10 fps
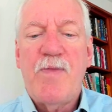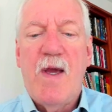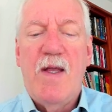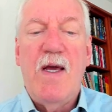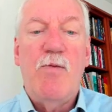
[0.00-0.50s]

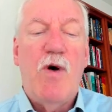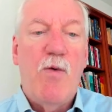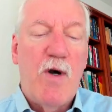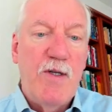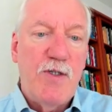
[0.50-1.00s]
And then what
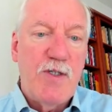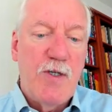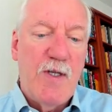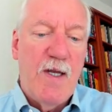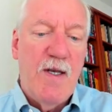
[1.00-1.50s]
we're
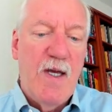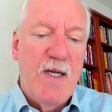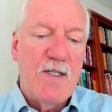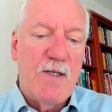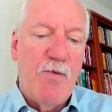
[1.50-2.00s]
interested in
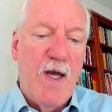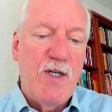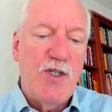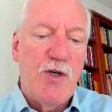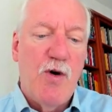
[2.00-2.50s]
is the
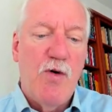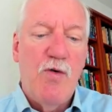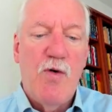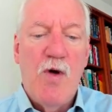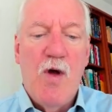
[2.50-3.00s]
ratio
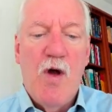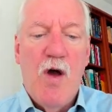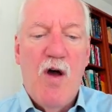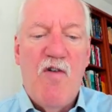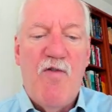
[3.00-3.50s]

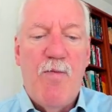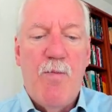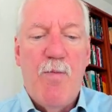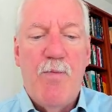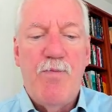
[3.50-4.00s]
of
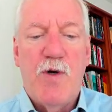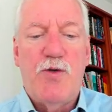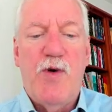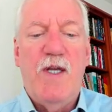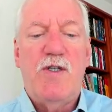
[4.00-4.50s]

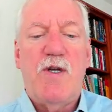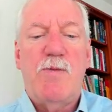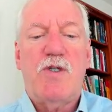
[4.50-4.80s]
between sum of